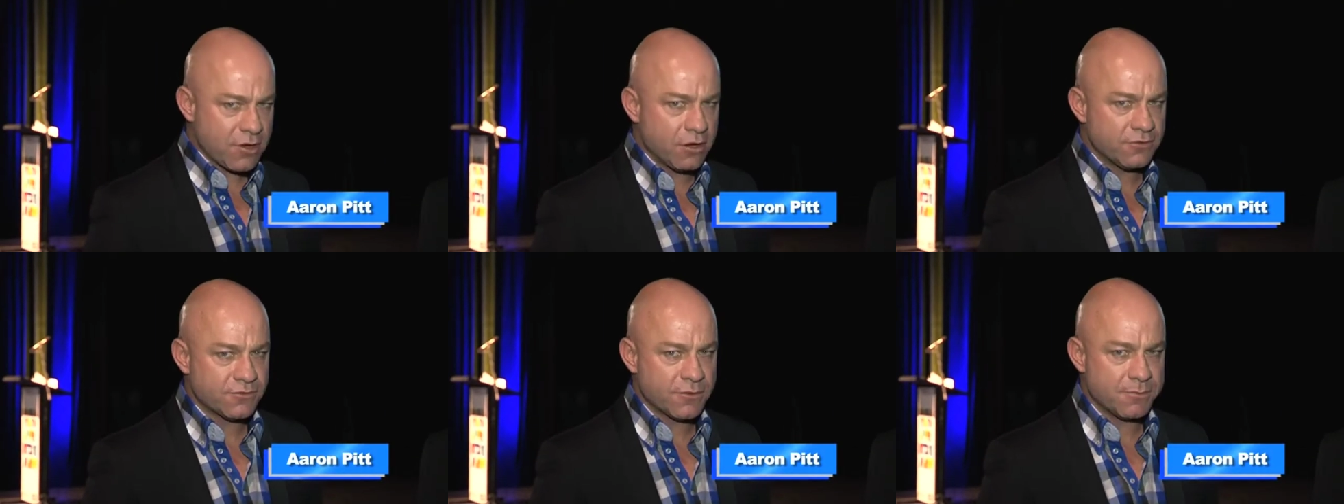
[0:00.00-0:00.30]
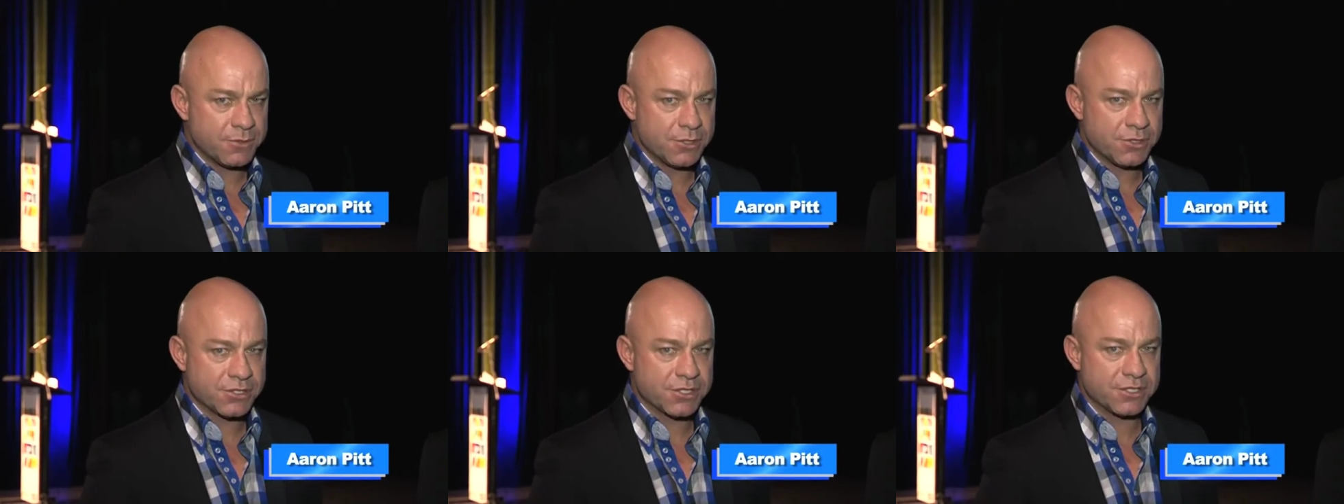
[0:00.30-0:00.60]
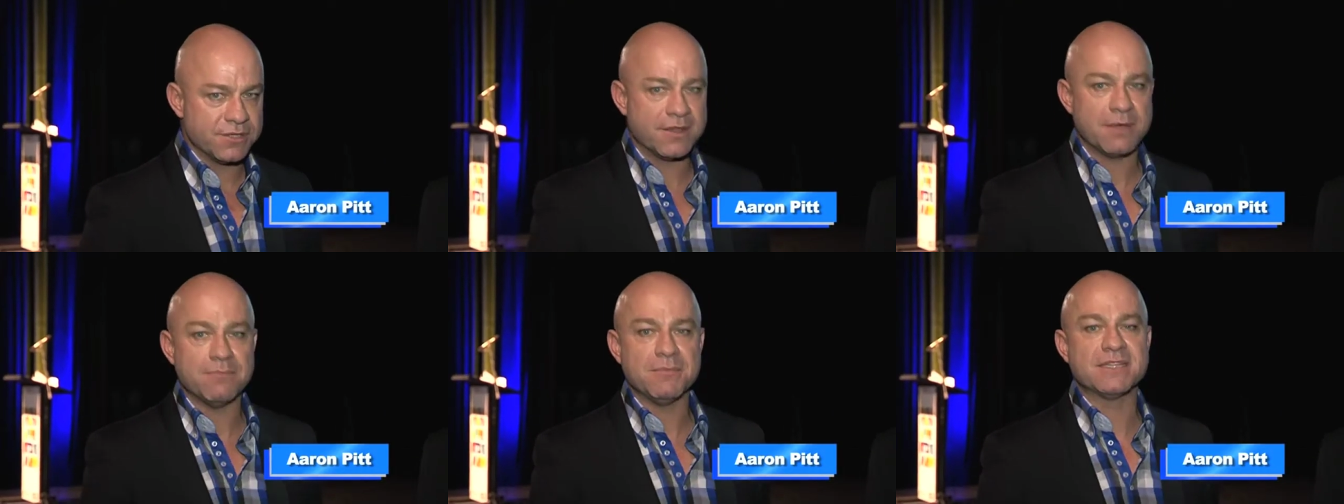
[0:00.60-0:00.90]

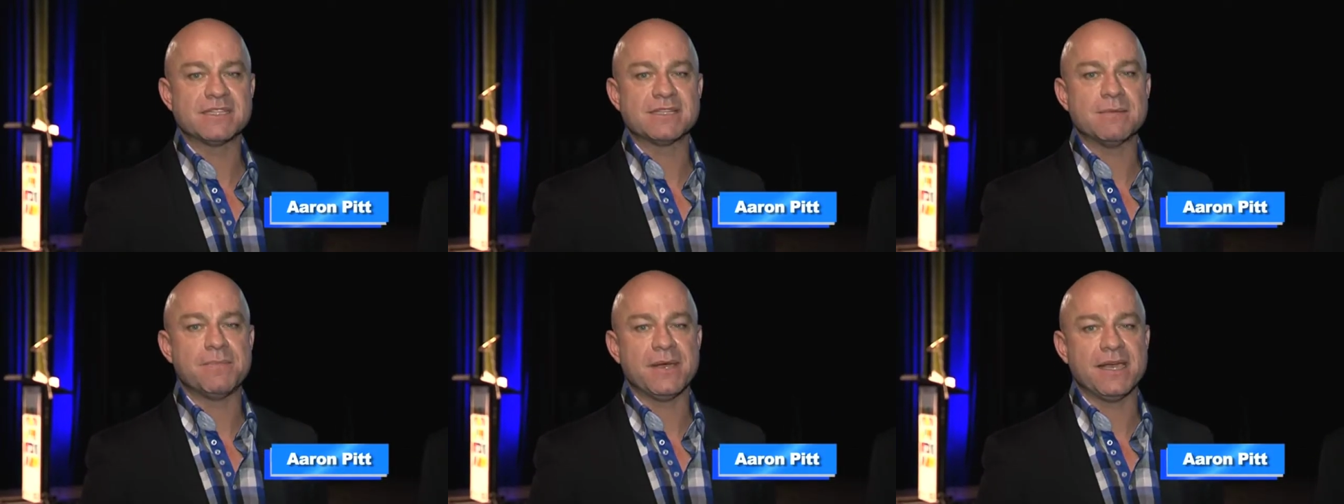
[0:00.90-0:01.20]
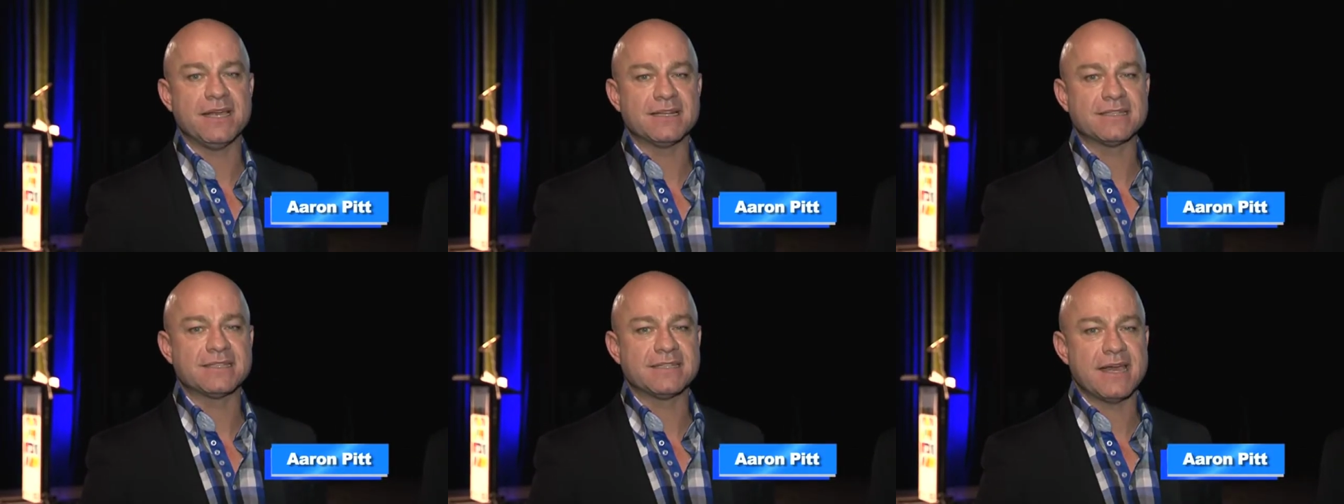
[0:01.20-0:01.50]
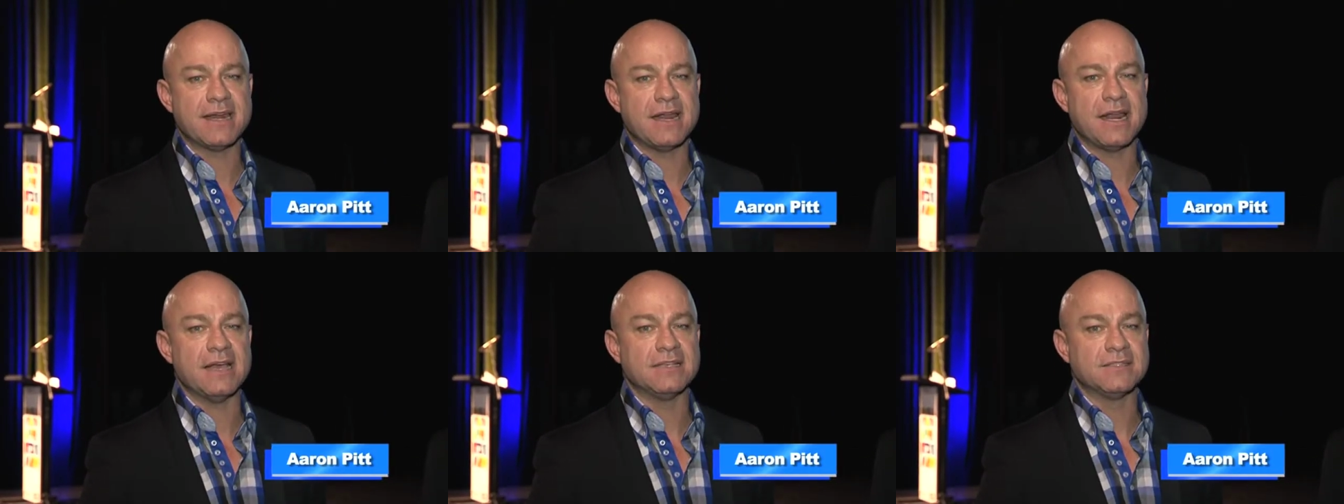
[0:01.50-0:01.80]
contribution that Mr Peter
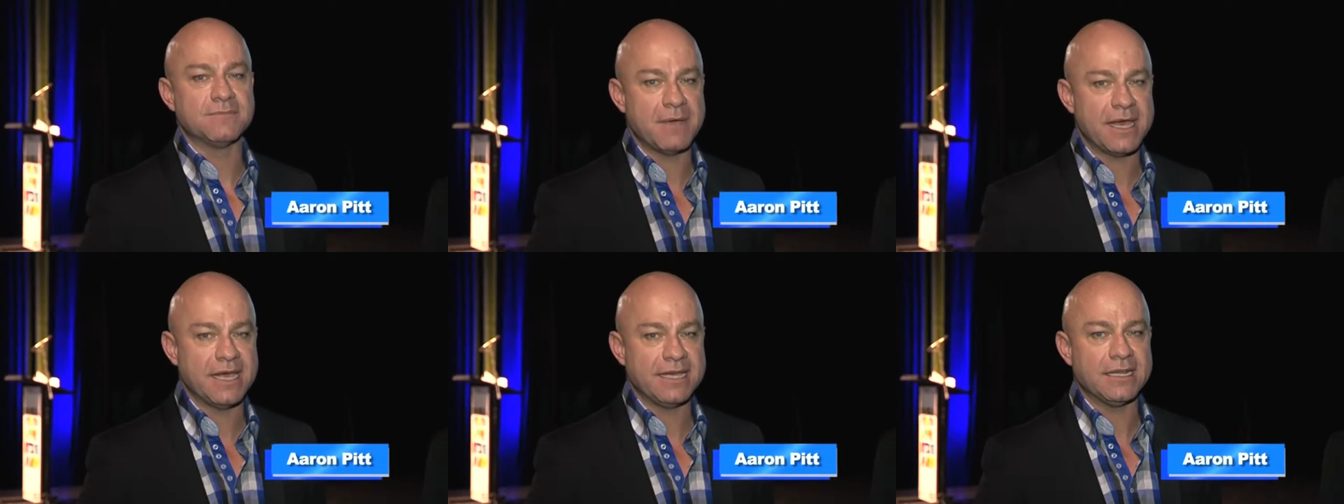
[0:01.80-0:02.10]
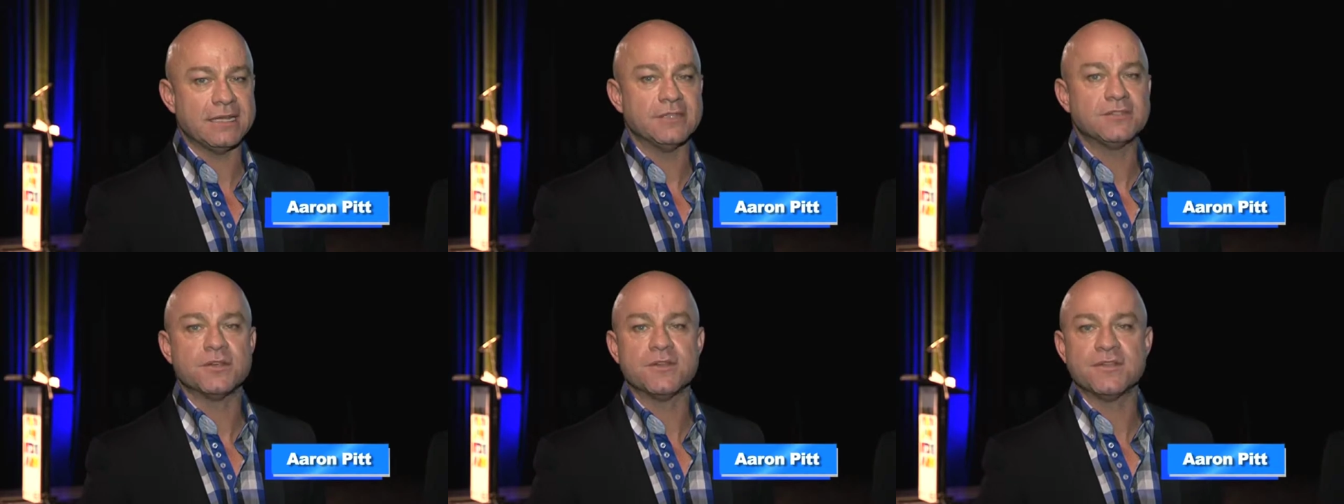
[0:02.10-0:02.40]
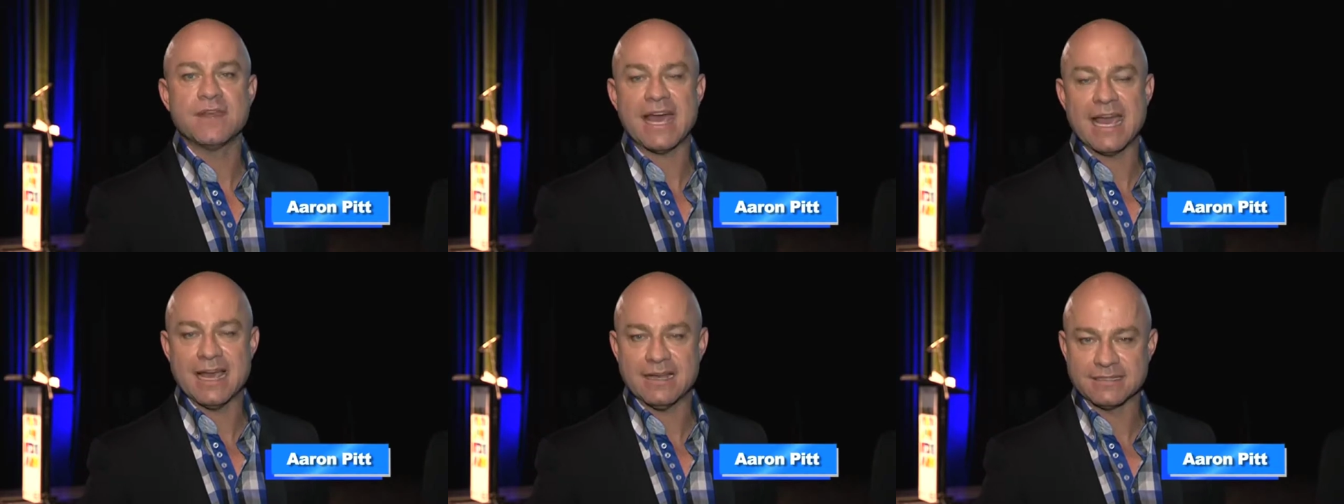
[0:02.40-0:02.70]
Stannard has made to
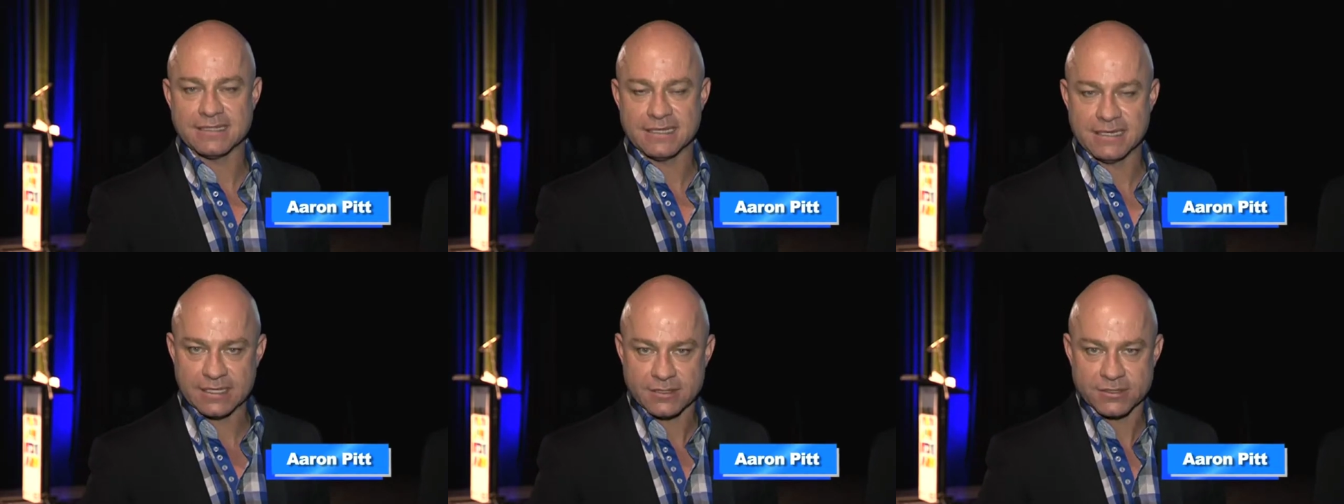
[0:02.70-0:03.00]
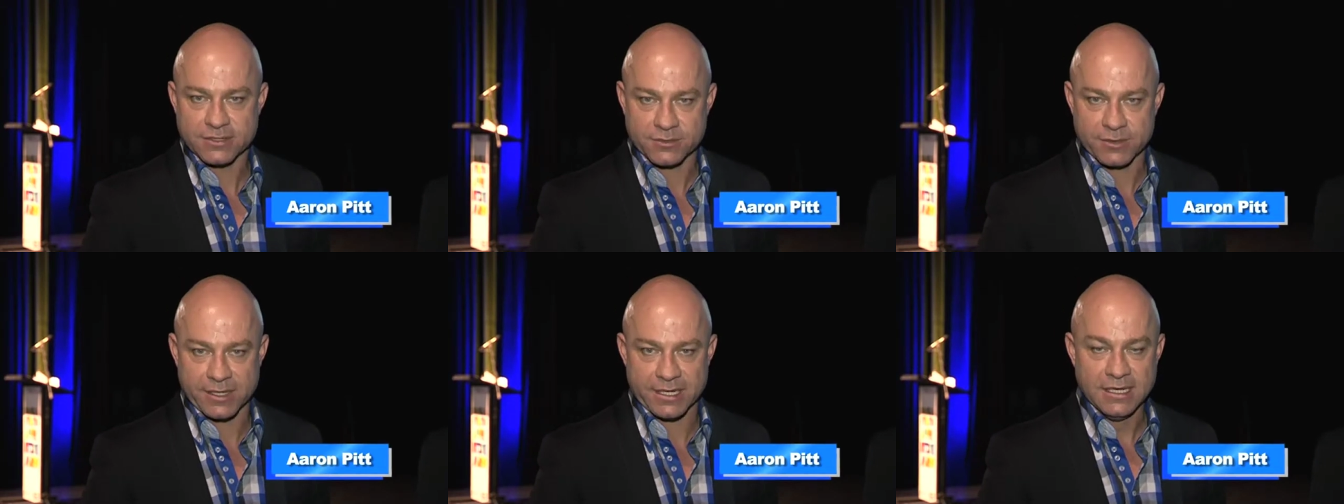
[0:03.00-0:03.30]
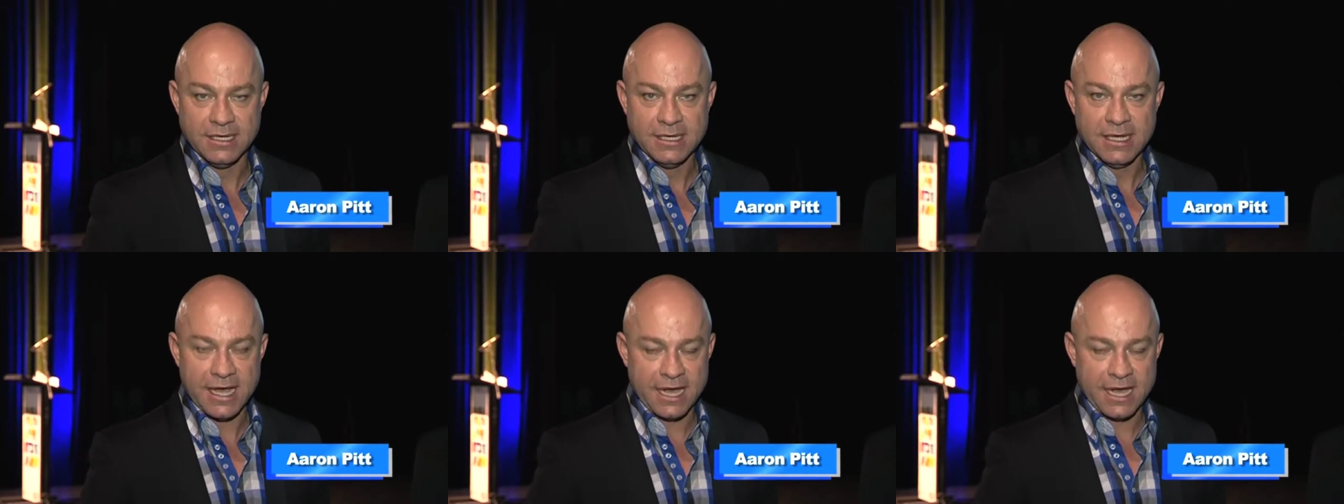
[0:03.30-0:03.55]
the housing industry.